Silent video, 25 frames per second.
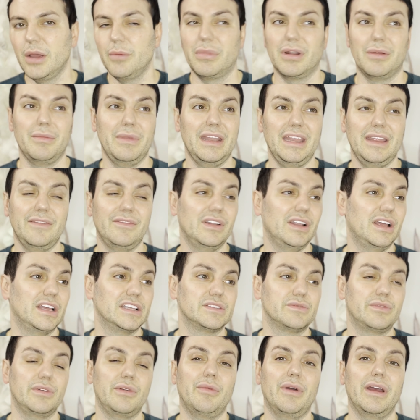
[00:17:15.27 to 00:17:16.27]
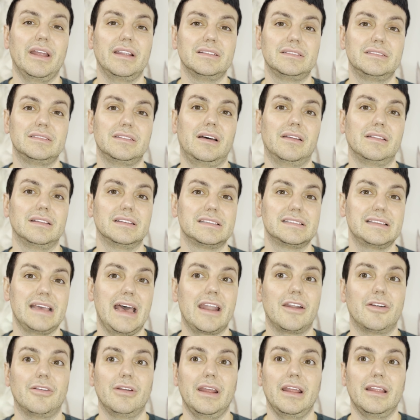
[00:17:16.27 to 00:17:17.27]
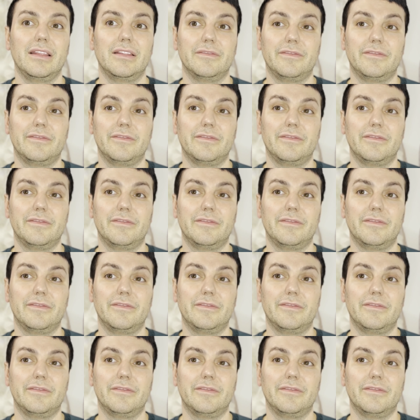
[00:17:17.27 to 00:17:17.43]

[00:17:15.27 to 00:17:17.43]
But I mean, even us, we went on the Saturday,